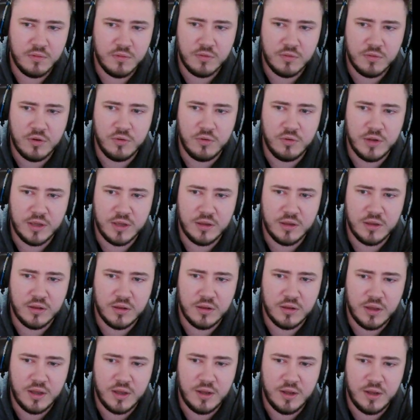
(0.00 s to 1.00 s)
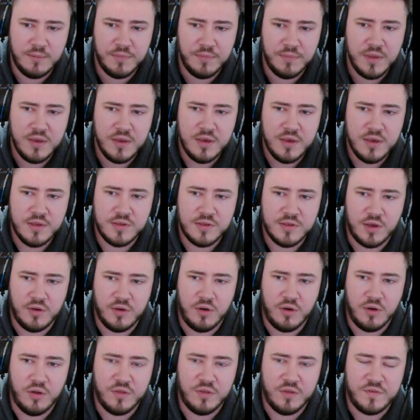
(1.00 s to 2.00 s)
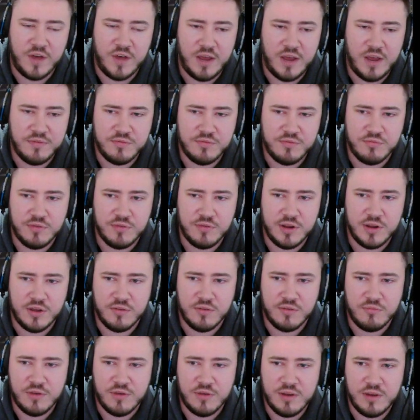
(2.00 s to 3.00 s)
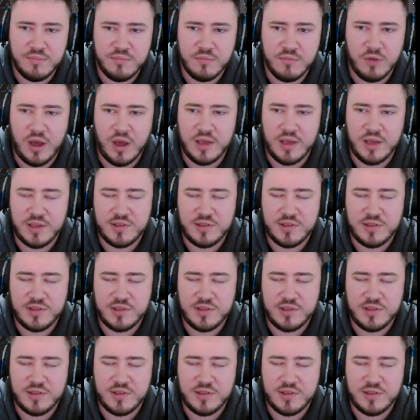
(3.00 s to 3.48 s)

calling. So the 5's really good and really well.